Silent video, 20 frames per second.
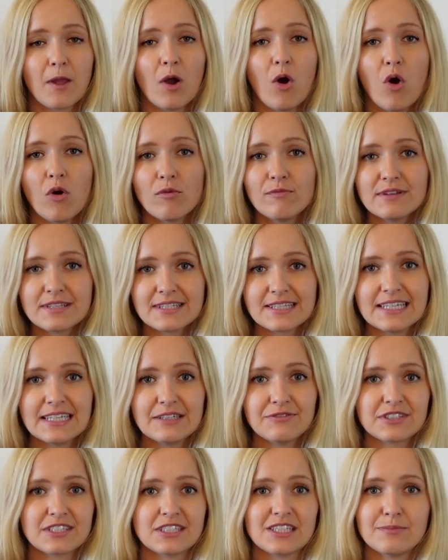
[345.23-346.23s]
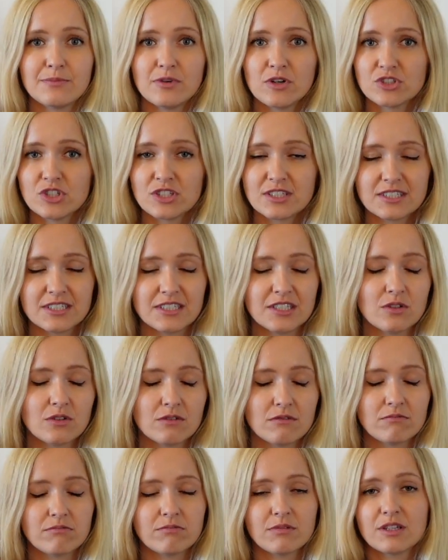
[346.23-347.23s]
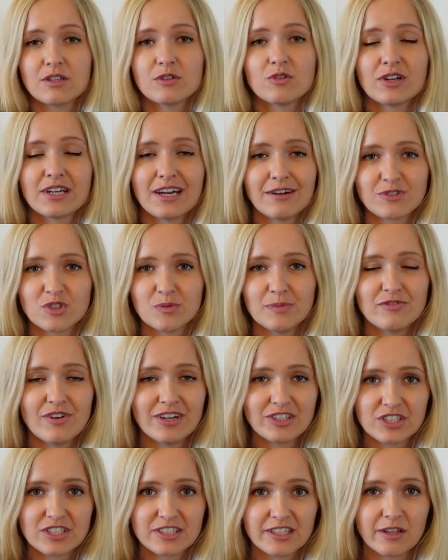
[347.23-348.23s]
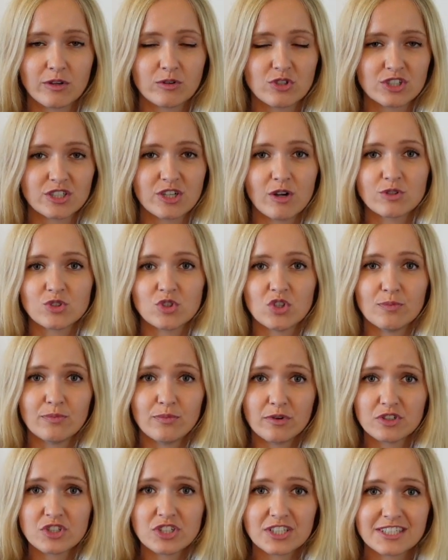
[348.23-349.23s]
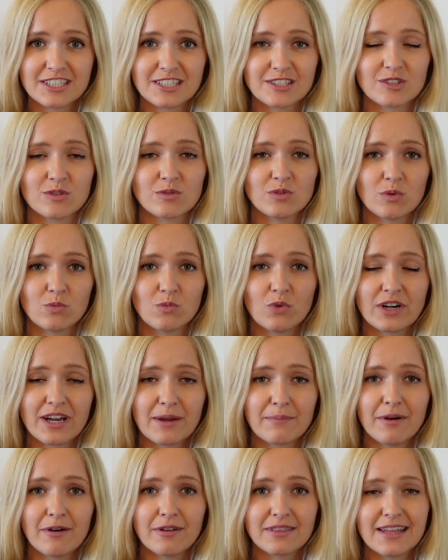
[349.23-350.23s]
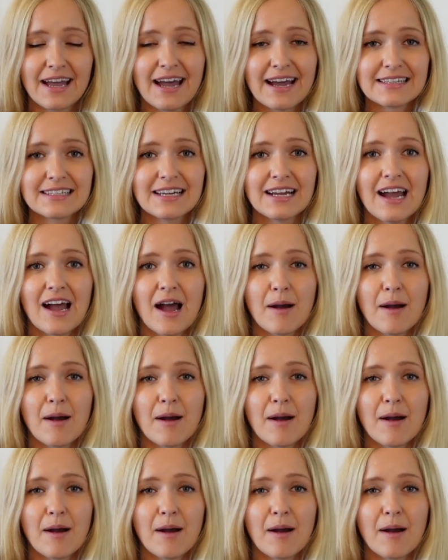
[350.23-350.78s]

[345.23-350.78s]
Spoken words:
Obviously, if it's an emergency, you don't have to be registered, you just go to emergency, so don't worry about that.